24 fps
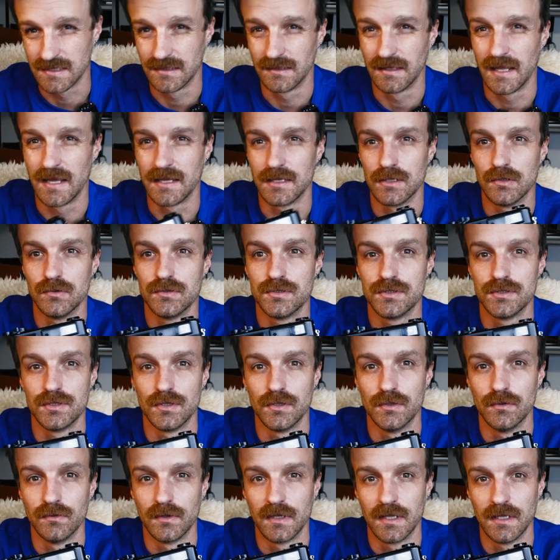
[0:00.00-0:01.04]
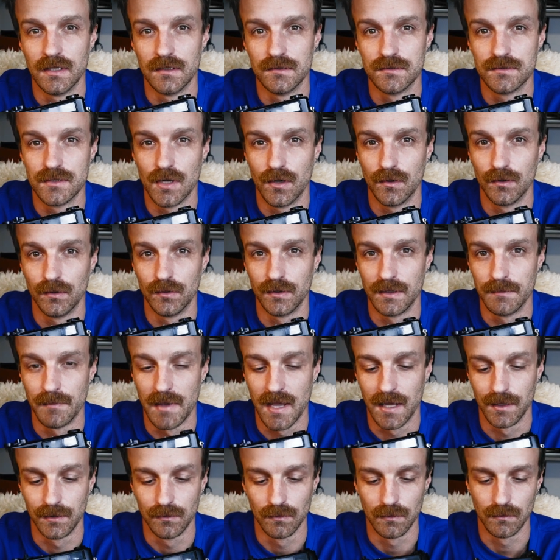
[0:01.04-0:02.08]
let you shoot in totally
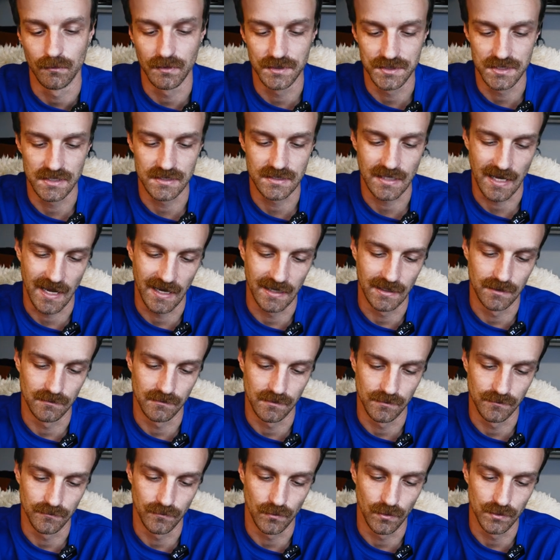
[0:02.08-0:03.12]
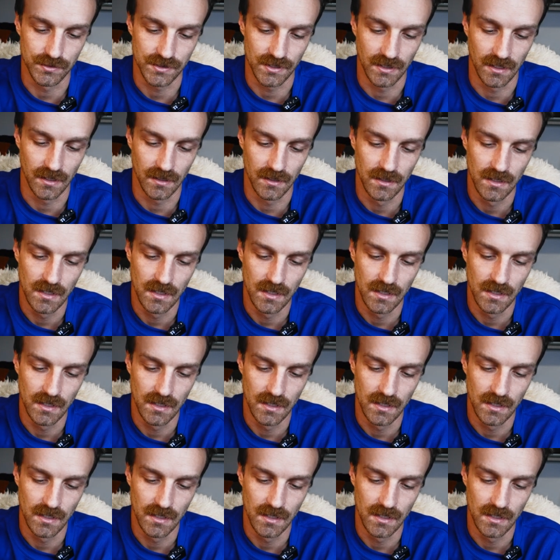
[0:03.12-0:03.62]
manual, which is kind of unfortunate.